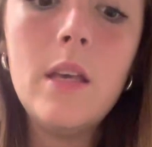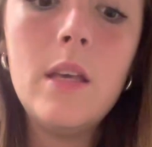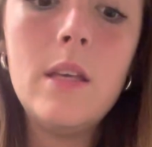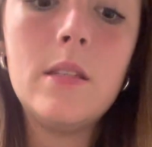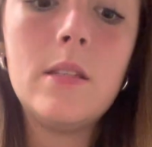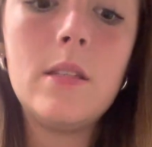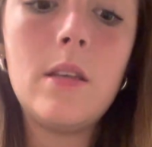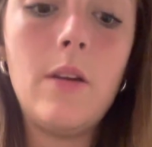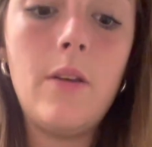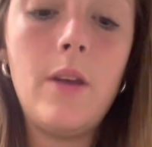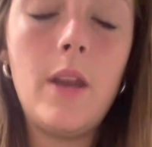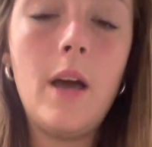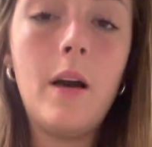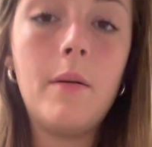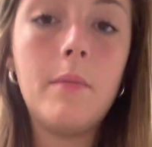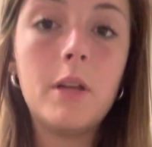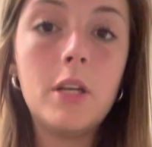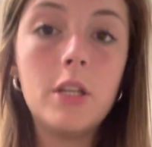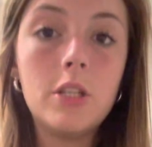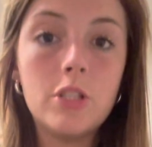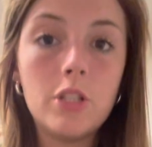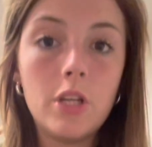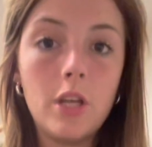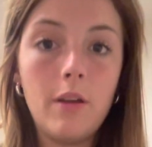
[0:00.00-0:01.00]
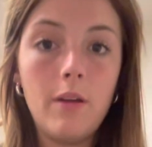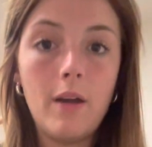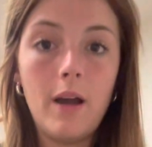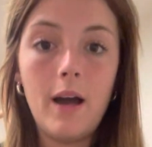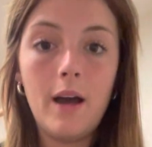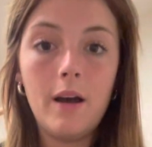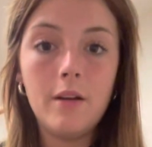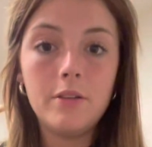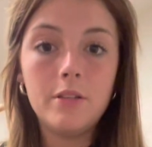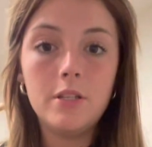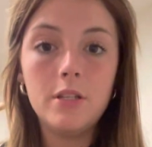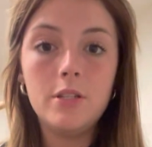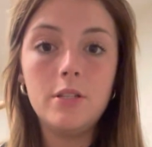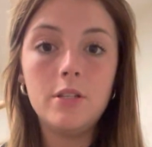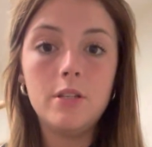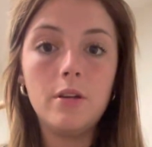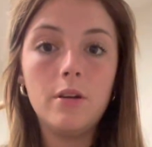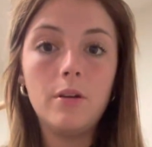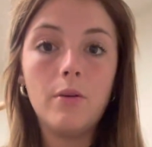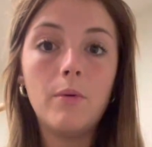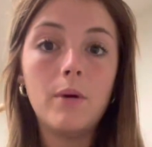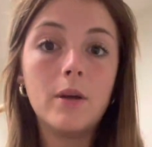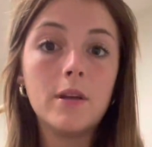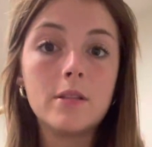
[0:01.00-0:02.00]
So now I'm going to show you how to
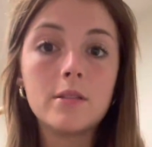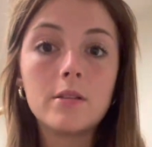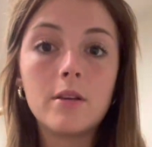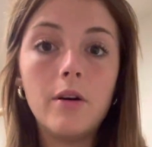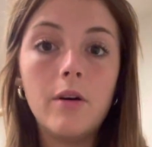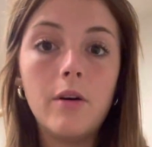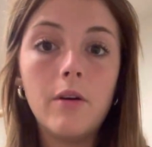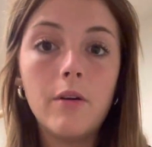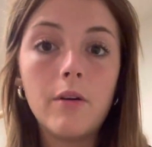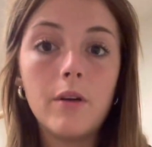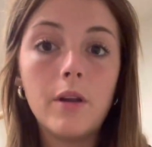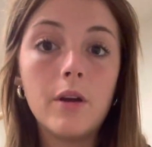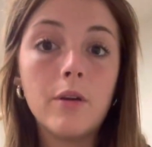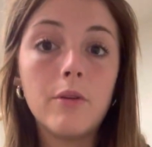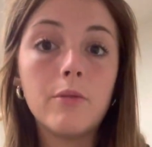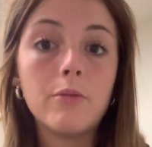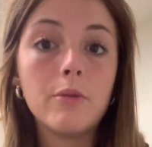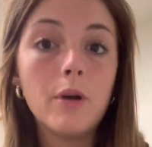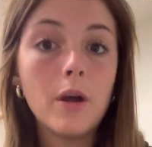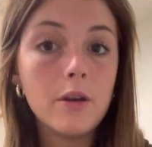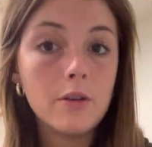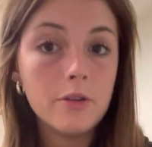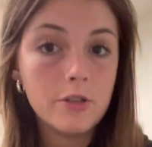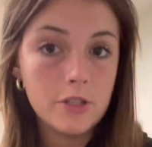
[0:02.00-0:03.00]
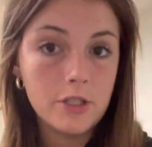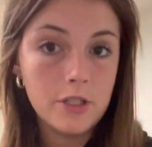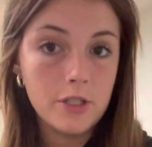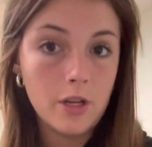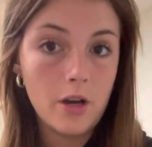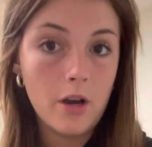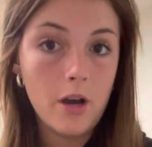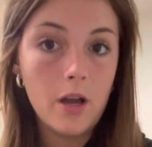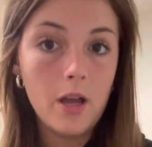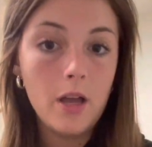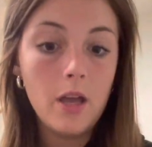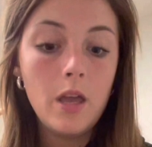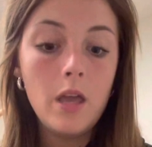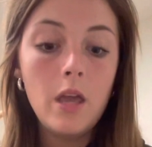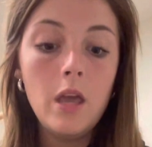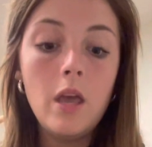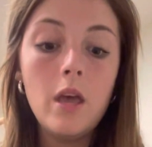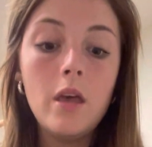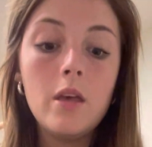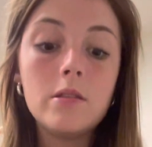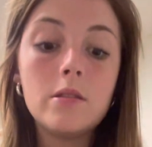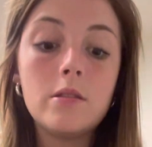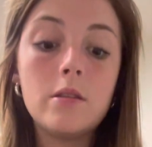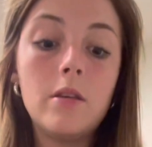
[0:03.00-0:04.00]
do what is called a runner's knot.
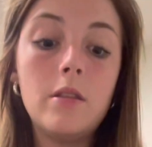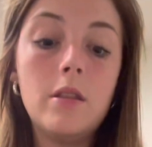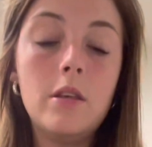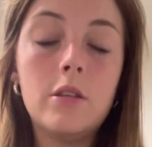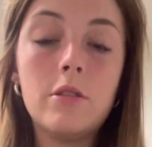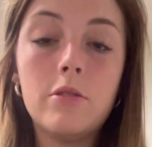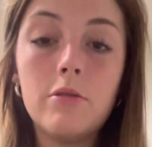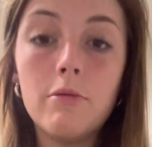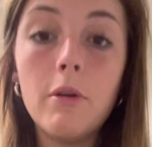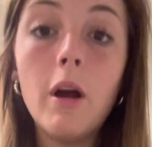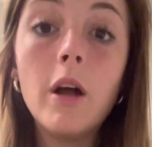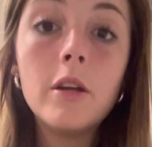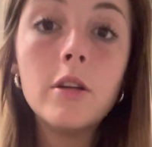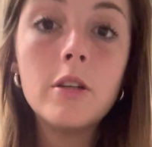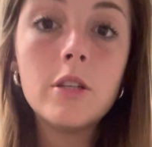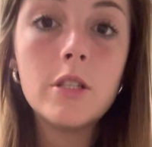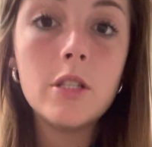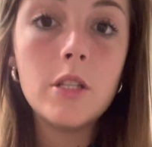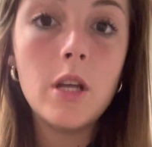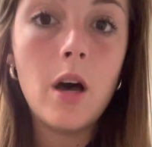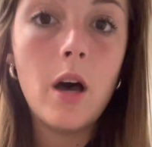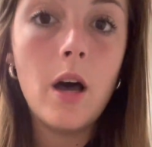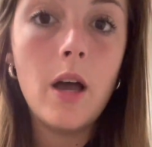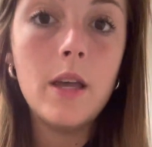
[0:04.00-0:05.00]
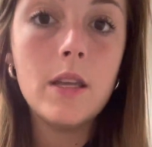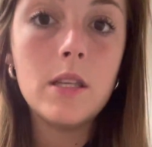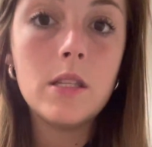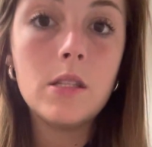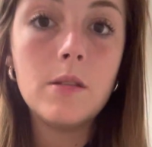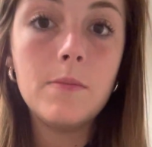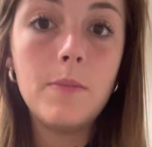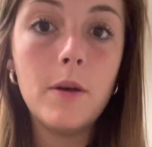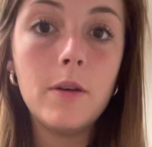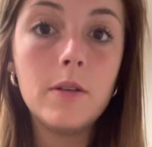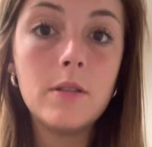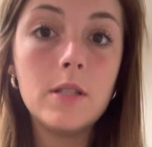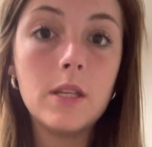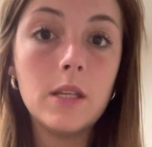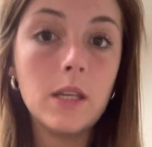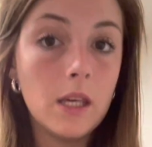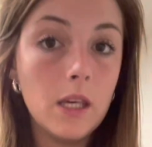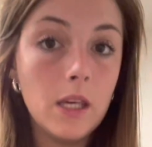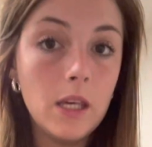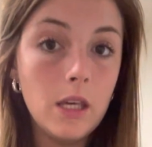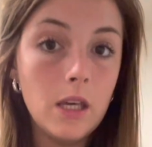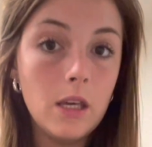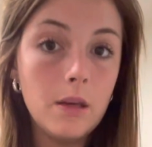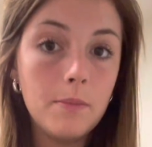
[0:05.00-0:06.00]
So this runner's knot is supposed to
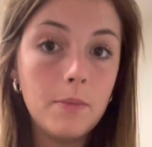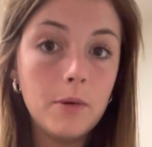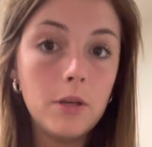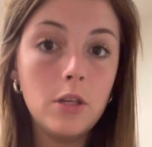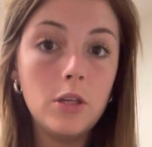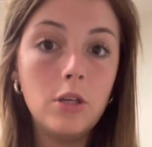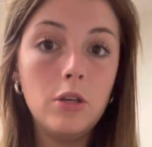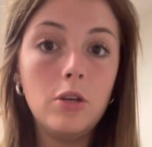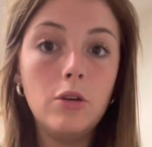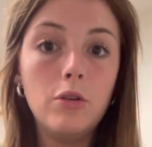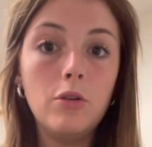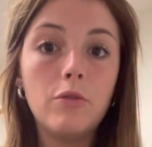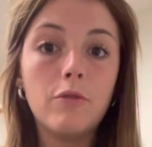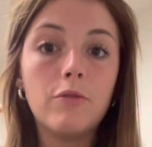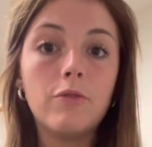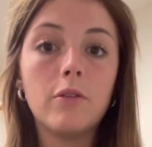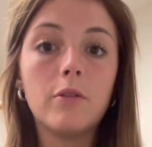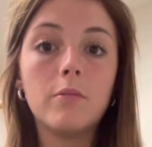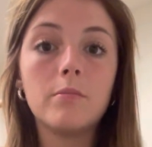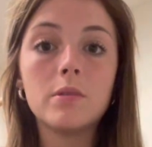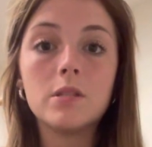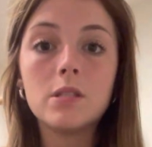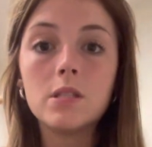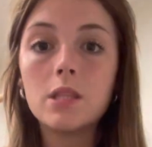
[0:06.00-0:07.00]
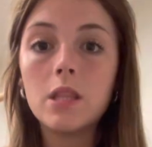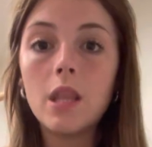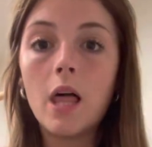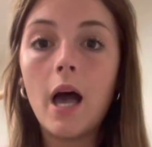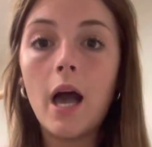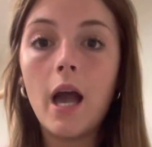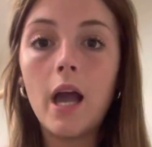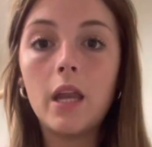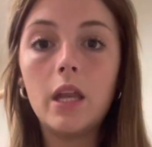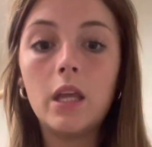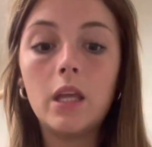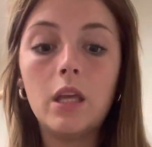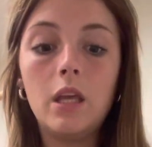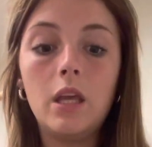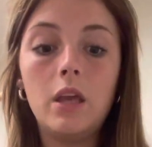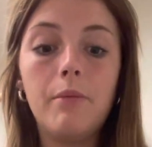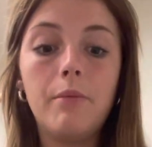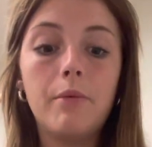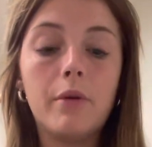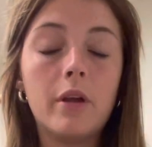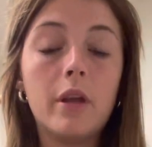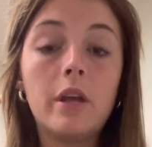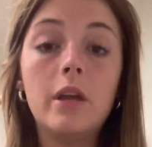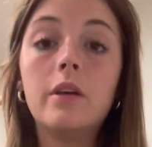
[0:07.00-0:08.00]
keep you from sliding, keep
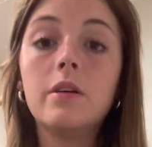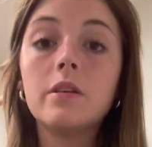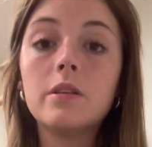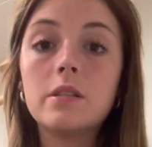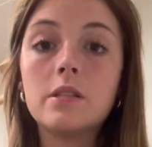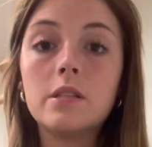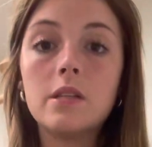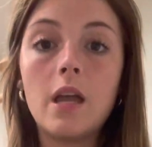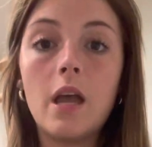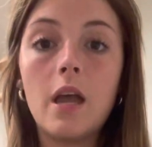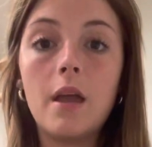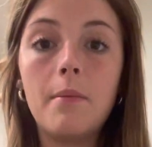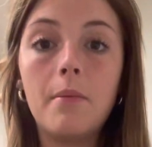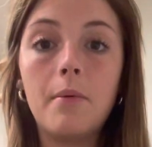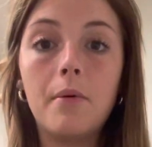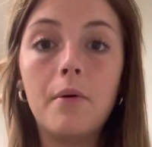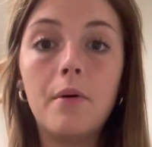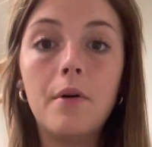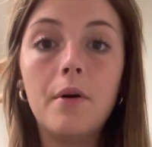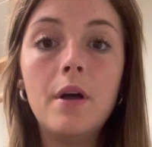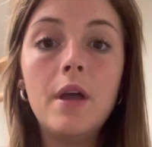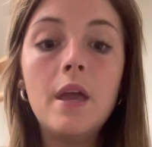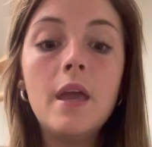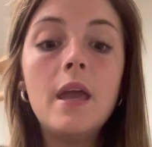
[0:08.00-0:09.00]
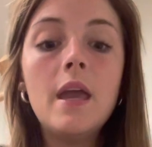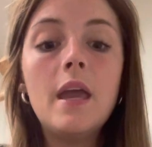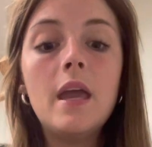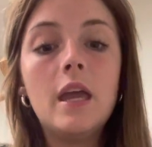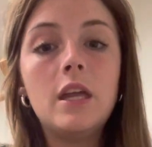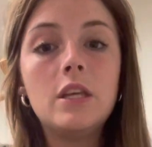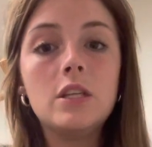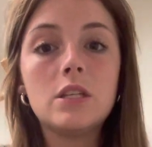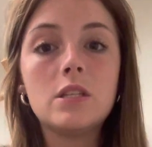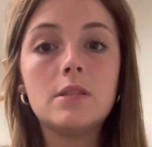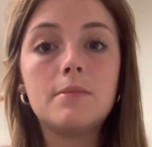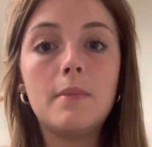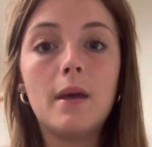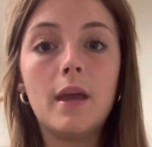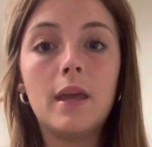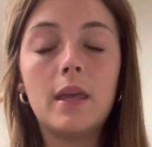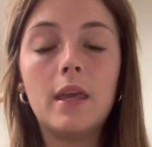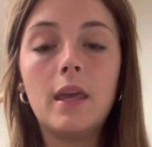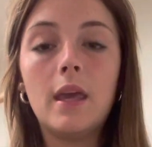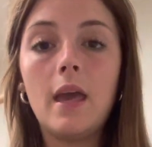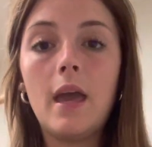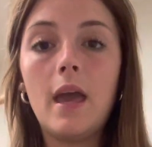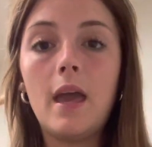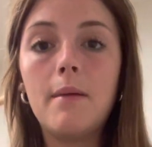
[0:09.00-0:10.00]
your heels stable, and just make
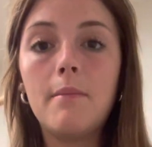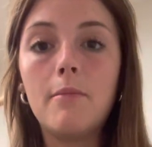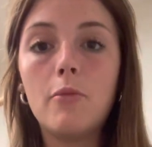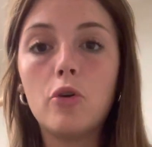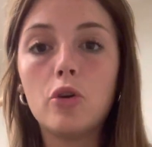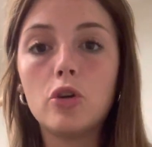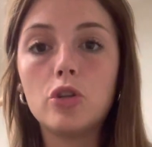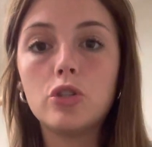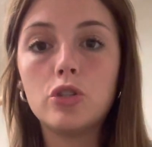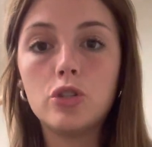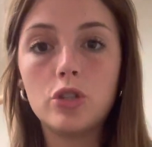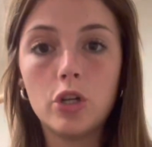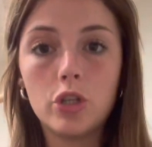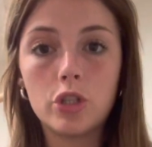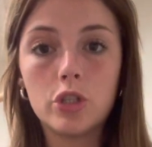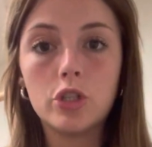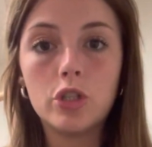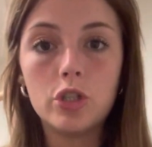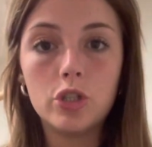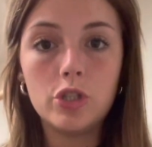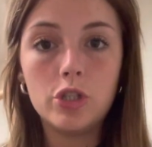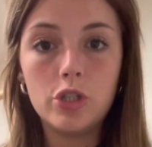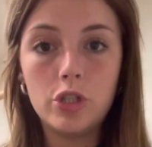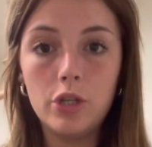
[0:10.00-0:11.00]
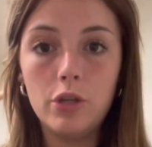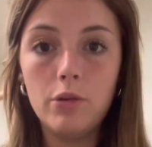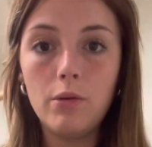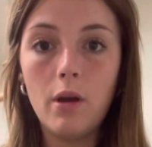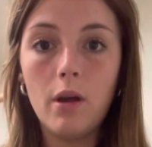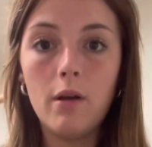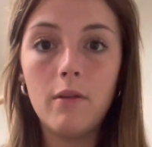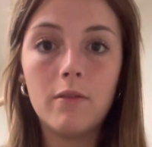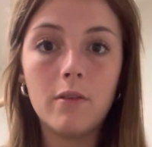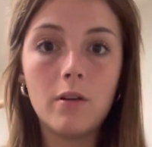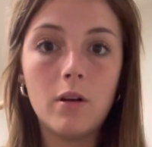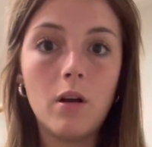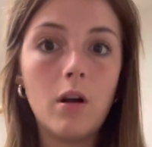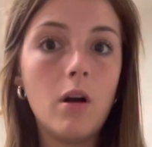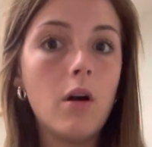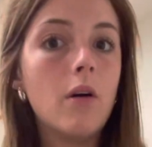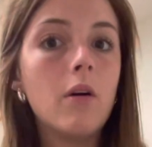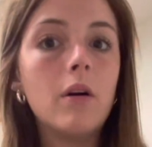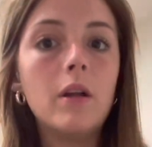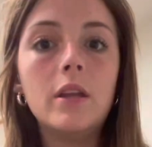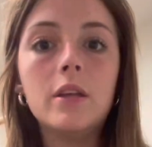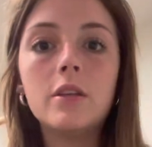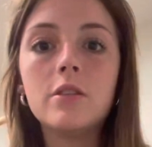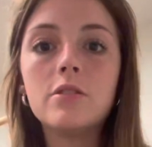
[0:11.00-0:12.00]
it a more structured shoe overall,
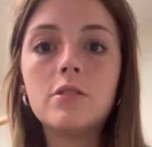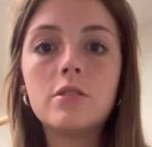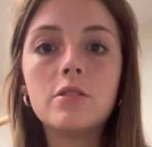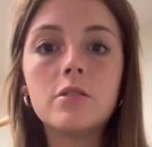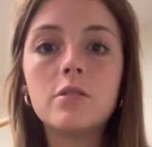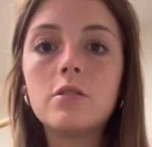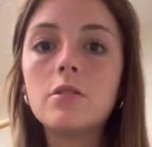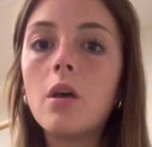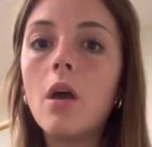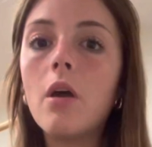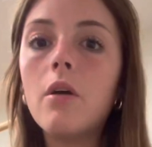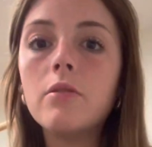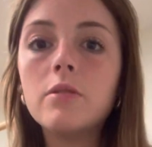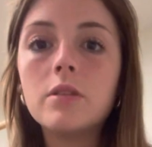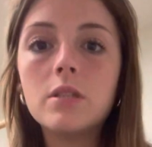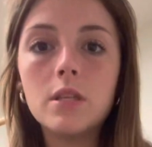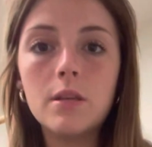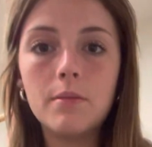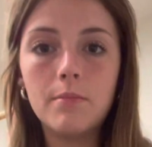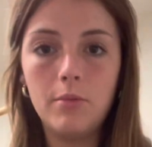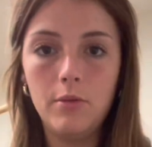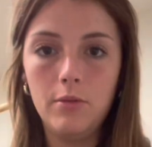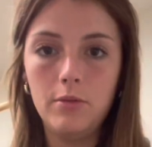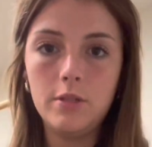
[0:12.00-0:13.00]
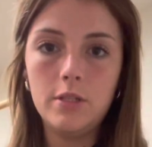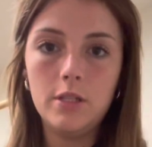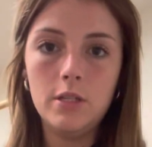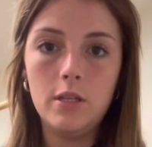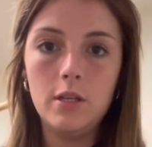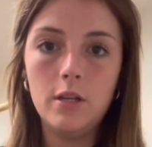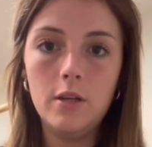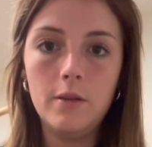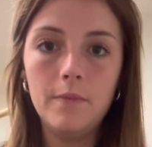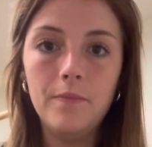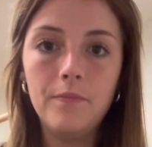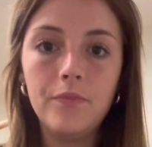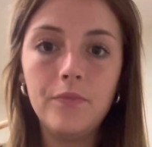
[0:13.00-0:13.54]
and it's so simple to do.